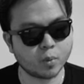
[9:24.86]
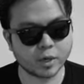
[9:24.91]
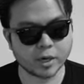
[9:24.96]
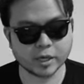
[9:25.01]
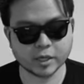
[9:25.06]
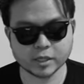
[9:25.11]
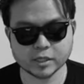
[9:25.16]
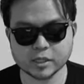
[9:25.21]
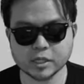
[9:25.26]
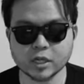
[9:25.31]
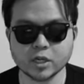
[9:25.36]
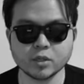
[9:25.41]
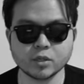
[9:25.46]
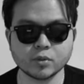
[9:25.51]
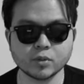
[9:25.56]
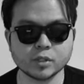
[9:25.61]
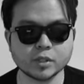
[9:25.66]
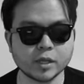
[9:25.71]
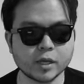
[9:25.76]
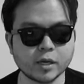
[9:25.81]
What I can tell
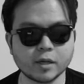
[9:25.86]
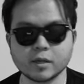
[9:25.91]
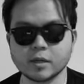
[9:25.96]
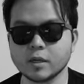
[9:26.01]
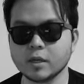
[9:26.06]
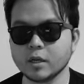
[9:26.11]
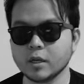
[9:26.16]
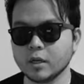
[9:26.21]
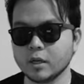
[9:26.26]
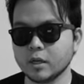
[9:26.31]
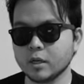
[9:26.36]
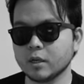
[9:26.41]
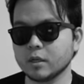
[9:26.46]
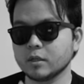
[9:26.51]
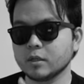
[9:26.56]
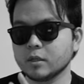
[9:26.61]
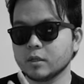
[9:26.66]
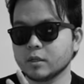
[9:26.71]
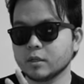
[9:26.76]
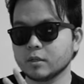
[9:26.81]
you is that
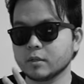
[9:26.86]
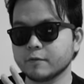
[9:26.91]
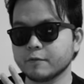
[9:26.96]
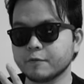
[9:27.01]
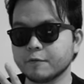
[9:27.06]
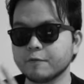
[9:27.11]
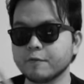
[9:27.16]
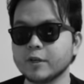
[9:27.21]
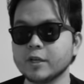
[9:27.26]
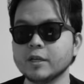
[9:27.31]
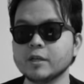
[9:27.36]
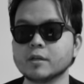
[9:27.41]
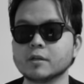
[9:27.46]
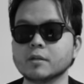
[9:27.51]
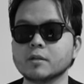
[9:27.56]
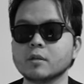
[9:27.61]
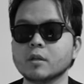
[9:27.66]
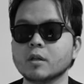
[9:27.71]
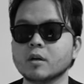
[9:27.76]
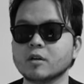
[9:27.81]
the
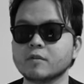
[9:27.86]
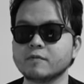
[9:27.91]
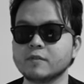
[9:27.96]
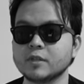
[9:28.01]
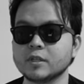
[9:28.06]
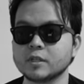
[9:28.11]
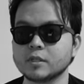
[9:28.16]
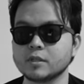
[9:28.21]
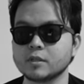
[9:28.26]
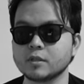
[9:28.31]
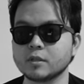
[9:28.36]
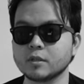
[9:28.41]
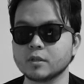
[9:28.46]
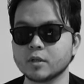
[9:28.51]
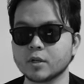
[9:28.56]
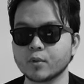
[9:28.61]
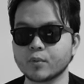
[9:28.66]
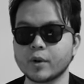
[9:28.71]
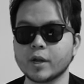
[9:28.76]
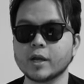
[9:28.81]
feel of this
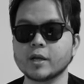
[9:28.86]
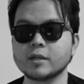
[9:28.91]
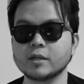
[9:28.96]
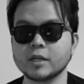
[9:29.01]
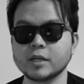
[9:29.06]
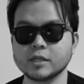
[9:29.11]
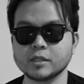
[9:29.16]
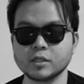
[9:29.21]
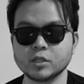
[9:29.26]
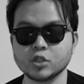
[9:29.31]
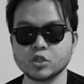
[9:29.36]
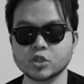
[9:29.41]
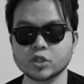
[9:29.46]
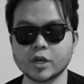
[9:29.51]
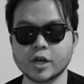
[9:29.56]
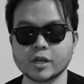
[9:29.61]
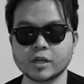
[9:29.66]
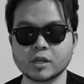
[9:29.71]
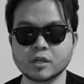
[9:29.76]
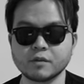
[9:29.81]
Grand Daisy
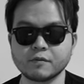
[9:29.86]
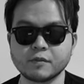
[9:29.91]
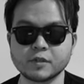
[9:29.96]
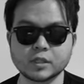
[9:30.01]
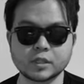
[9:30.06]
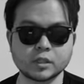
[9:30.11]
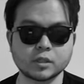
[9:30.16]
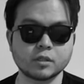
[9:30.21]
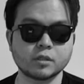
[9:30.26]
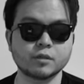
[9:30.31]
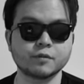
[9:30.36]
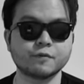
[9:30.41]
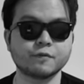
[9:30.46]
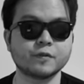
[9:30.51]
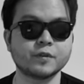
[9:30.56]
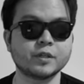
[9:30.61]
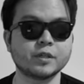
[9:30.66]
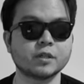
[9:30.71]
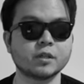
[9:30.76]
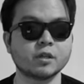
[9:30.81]
jacket versus the
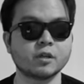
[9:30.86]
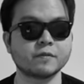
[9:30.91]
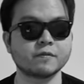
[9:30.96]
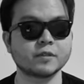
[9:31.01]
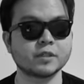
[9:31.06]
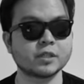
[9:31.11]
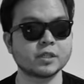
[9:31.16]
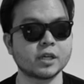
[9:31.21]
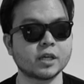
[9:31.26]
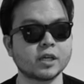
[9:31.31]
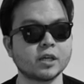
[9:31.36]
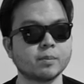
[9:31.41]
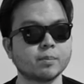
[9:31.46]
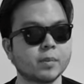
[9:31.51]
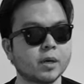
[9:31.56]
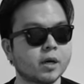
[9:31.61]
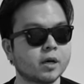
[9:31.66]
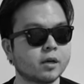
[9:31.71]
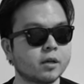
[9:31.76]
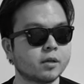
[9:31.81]
feel of, say,
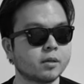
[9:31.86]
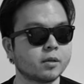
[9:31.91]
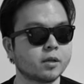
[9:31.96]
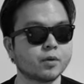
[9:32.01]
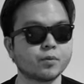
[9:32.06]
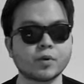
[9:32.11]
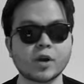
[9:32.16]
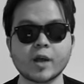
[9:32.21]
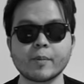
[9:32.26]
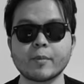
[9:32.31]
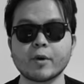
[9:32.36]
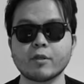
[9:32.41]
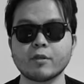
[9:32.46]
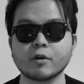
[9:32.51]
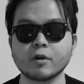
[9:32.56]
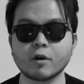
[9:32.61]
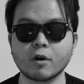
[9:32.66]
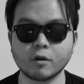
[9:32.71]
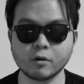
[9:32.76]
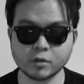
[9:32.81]
my grandmother
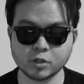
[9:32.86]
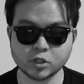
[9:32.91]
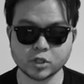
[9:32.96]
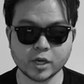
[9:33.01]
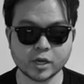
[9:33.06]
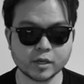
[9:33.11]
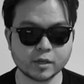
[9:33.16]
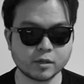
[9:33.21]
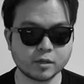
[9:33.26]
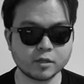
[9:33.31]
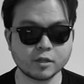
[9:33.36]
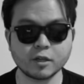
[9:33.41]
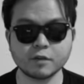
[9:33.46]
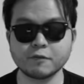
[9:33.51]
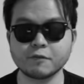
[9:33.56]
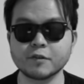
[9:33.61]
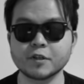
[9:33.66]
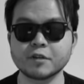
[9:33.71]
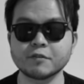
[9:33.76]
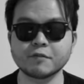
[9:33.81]
garden jacket, they
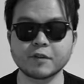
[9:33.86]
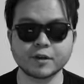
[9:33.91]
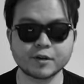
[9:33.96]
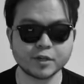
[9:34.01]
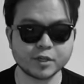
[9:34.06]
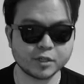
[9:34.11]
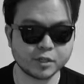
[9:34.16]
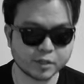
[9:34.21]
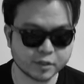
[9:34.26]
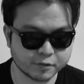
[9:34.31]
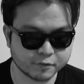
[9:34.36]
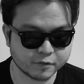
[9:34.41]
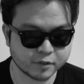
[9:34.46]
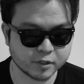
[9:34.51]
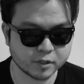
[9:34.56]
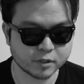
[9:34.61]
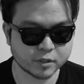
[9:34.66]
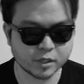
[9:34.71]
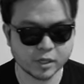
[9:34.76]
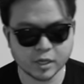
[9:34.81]
feel very
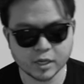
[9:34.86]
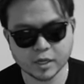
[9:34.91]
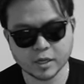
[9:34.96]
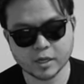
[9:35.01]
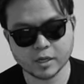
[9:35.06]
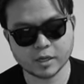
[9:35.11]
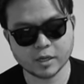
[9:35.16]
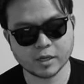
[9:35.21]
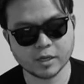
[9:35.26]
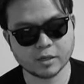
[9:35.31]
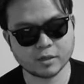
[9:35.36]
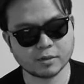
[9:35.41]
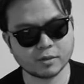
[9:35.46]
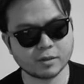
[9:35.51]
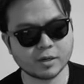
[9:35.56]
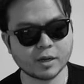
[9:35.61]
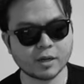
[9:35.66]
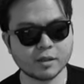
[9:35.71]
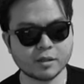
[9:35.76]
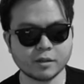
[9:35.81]
different,
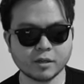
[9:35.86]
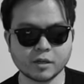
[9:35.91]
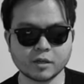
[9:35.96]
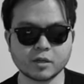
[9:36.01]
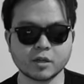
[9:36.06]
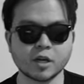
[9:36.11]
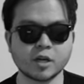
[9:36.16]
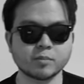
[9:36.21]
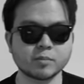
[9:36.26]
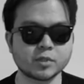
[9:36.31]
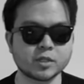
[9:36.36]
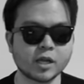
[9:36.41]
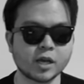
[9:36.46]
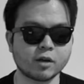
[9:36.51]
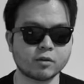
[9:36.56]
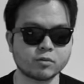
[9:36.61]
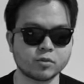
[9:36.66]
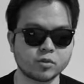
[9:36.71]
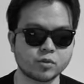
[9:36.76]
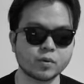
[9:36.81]
and I think it comes
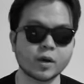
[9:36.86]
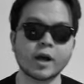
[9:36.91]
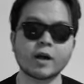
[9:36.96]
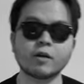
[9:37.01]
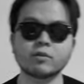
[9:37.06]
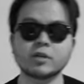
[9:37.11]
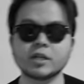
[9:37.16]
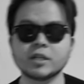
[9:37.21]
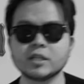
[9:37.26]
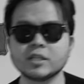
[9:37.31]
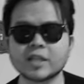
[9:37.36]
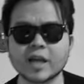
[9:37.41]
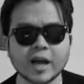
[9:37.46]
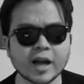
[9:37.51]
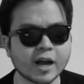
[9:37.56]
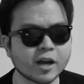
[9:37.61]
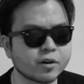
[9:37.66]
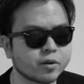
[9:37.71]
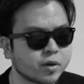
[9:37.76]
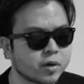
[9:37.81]
down to how they
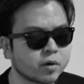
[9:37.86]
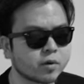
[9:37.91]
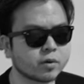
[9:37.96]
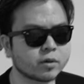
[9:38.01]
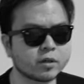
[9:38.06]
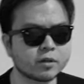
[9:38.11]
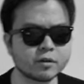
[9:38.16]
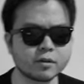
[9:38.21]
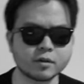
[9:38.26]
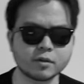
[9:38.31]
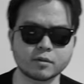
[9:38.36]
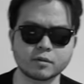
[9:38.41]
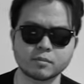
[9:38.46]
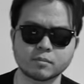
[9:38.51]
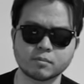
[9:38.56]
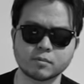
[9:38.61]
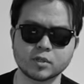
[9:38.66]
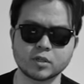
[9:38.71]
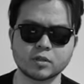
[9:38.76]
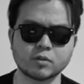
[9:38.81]
dyed or the,
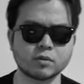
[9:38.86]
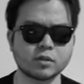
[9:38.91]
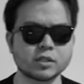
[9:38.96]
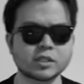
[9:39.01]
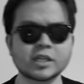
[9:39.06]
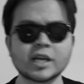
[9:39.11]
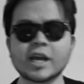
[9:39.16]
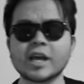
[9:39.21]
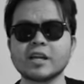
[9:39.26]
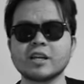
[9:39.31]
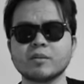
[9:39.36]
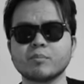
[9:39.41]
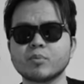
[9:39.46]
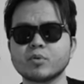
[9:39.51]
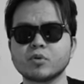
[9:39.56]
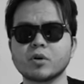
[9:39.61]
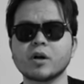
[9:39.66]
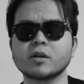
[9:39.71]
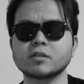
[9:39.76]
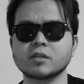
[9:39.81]
you know, the tanning
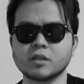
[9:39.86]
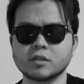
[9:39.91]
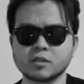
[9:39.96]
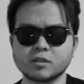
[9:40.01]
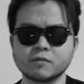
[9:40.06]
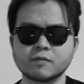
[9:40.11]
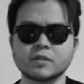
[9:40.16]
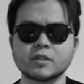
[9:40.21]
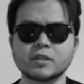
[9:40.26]
process of